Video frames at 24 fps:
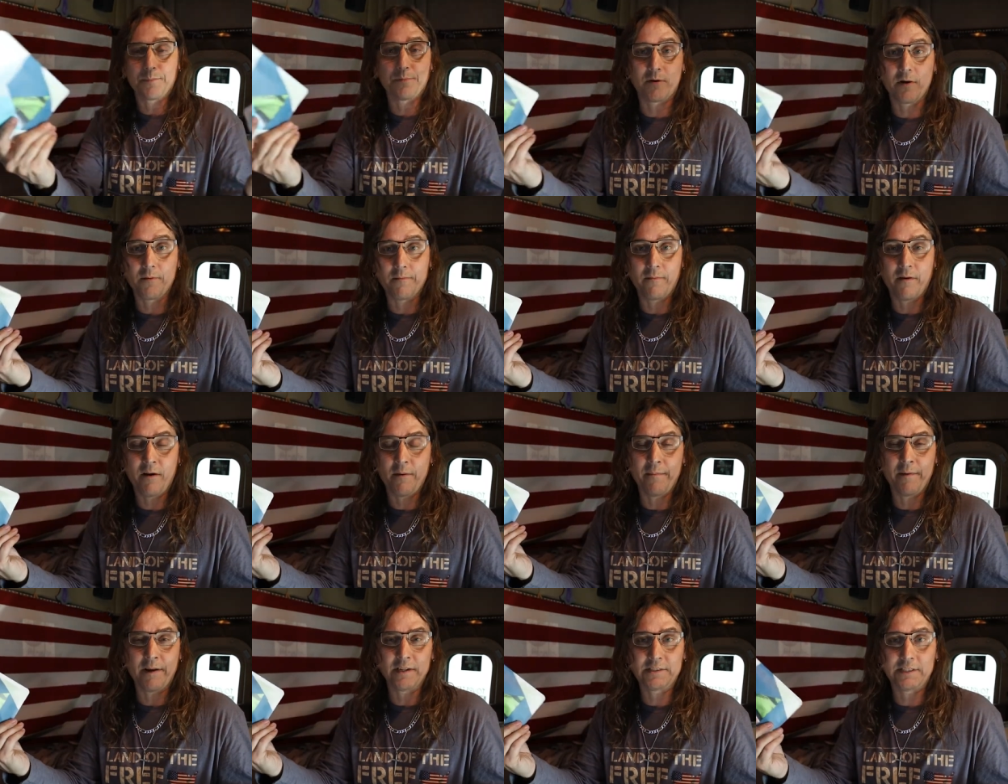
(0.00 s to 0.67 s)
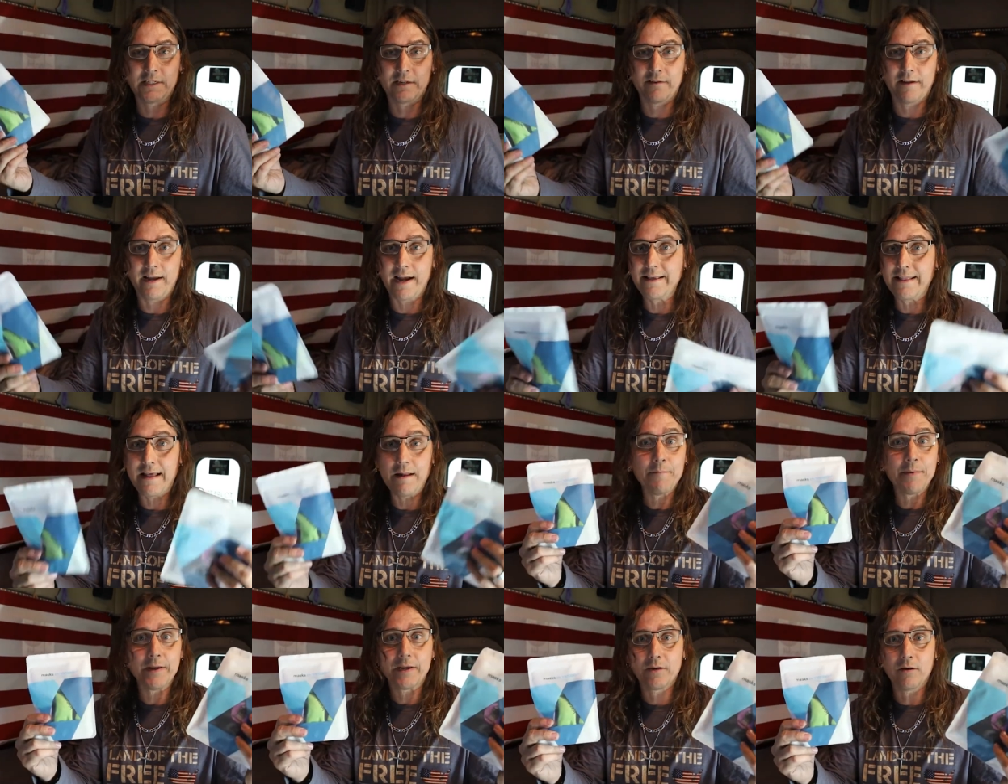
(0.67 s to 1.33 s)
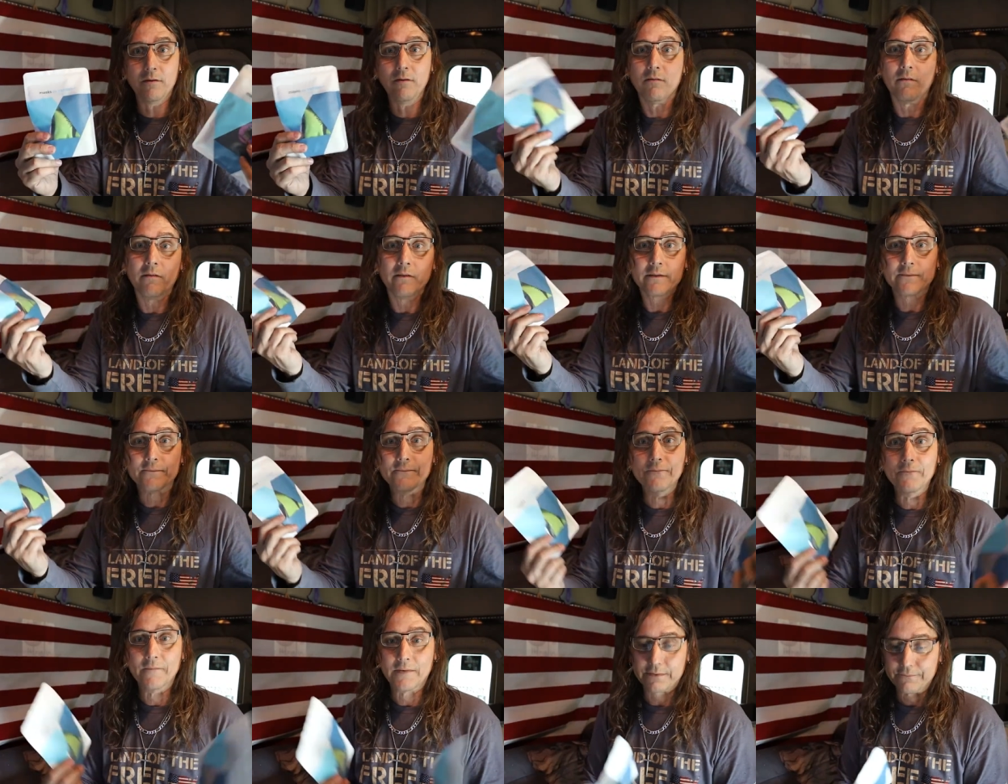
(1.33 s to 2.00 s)
to promote my channel, hey, that'd be cool.
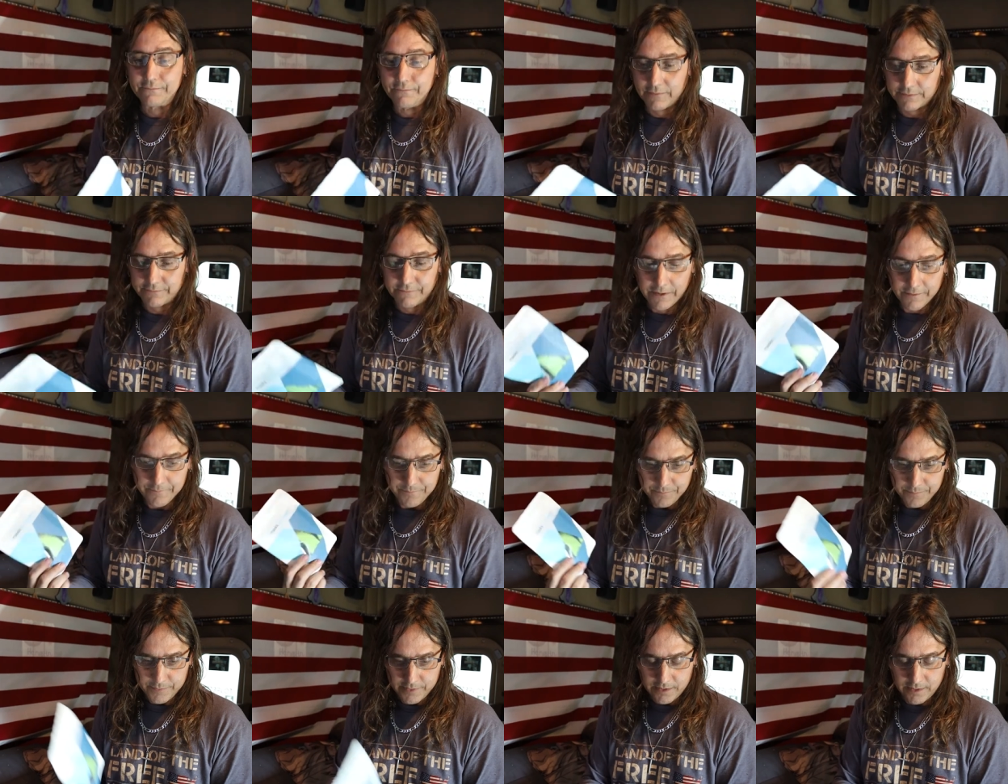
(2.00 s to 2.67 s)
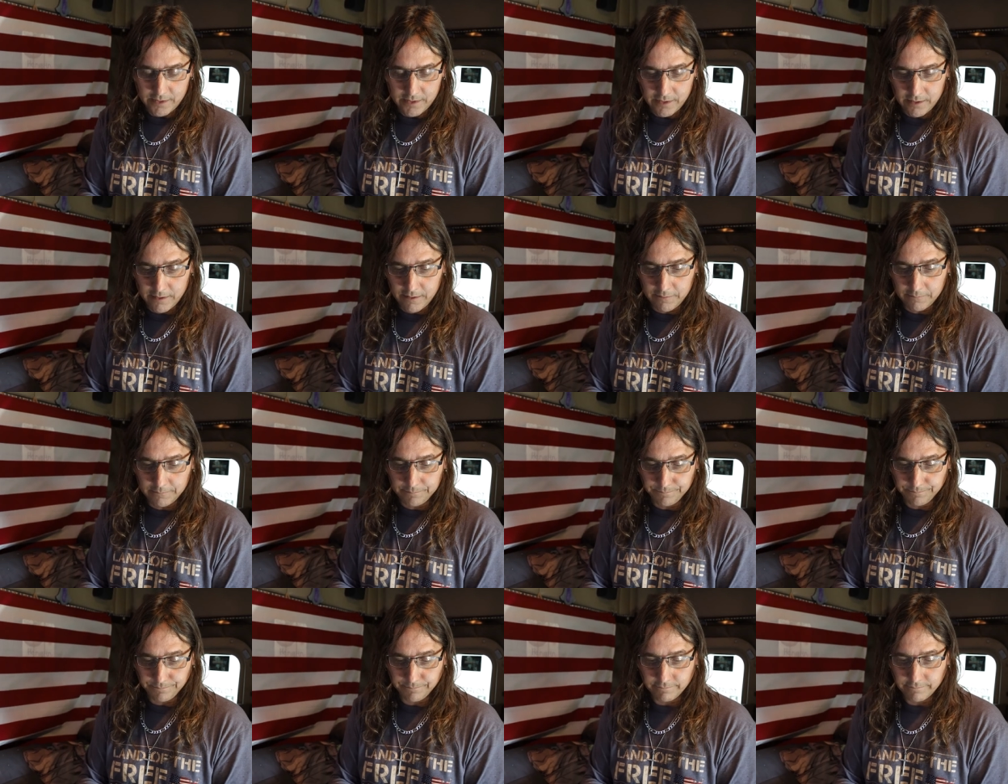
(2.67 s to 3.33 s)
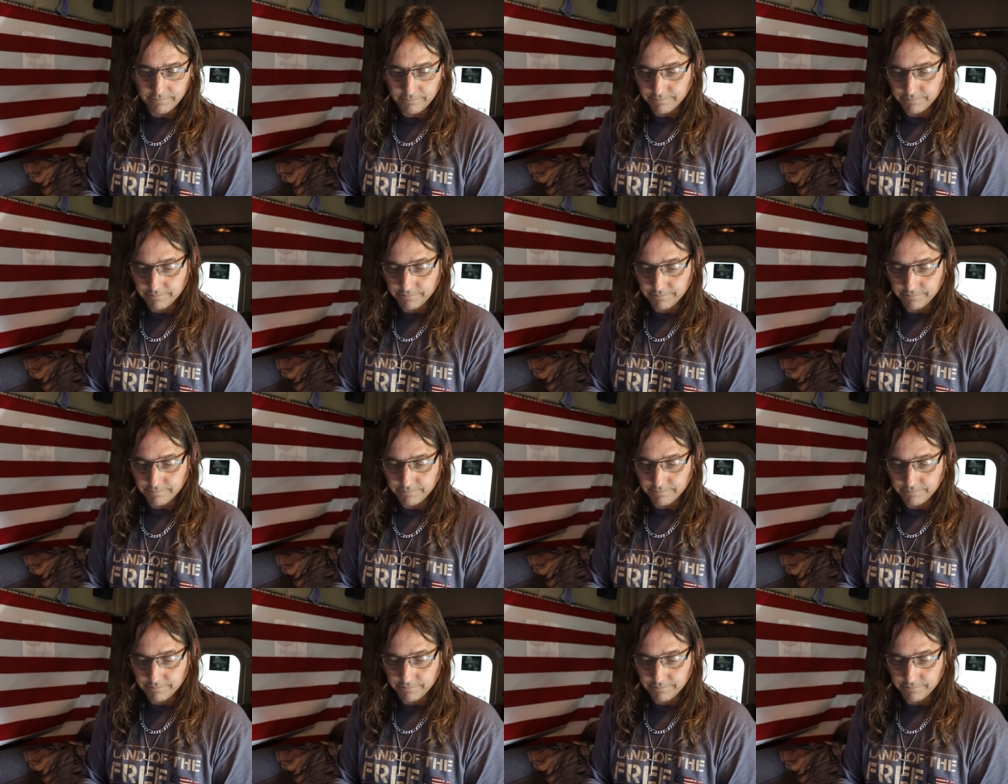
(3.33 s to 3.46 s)
Um,